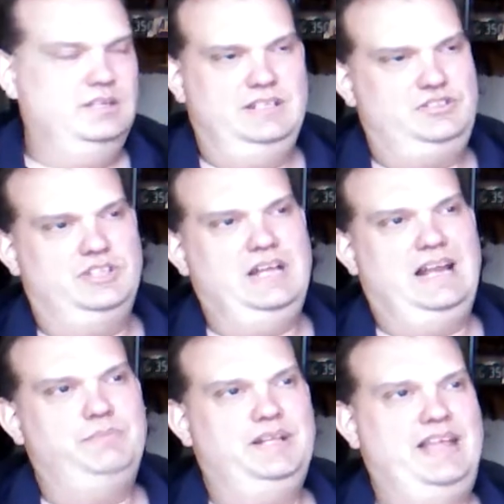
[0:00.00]
This should not
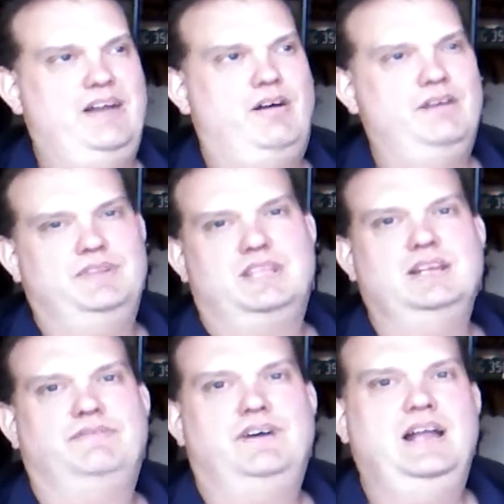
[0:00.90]
have been that hard of a thing
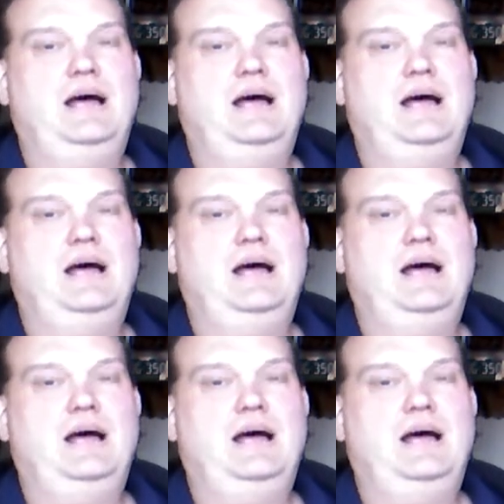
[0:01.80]
to find.